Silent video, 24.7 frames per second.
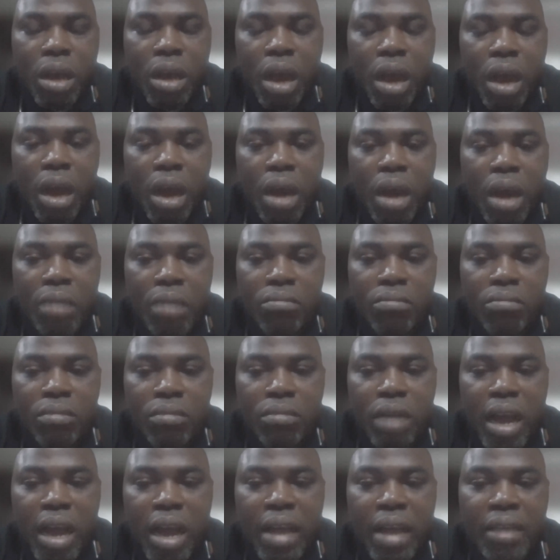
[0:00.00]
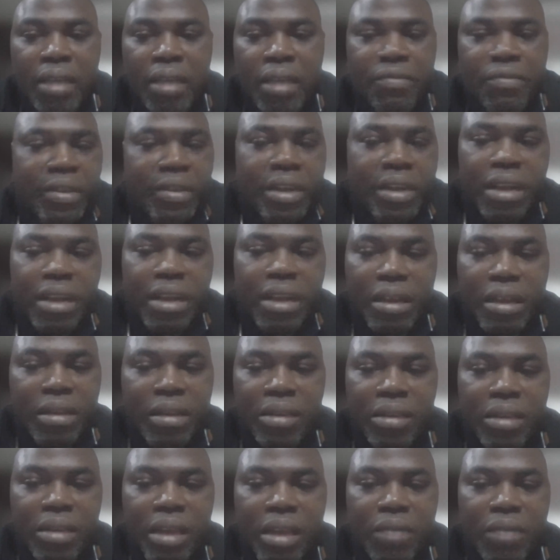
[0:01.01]
Um, I, if
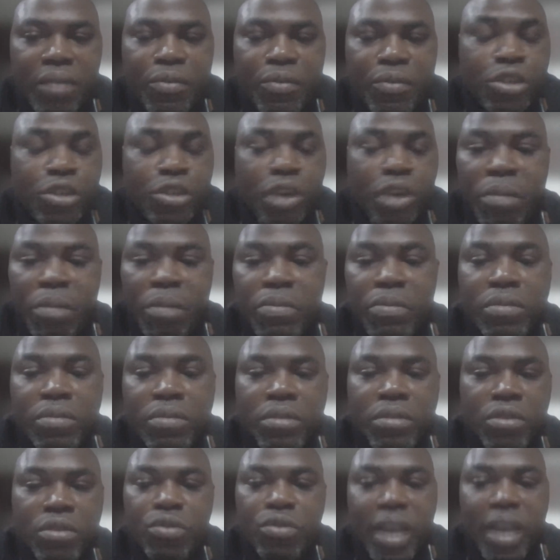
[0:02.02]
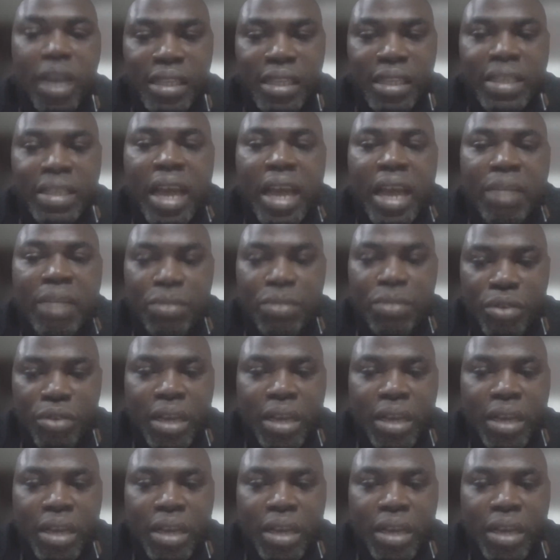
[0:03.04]
official students are able to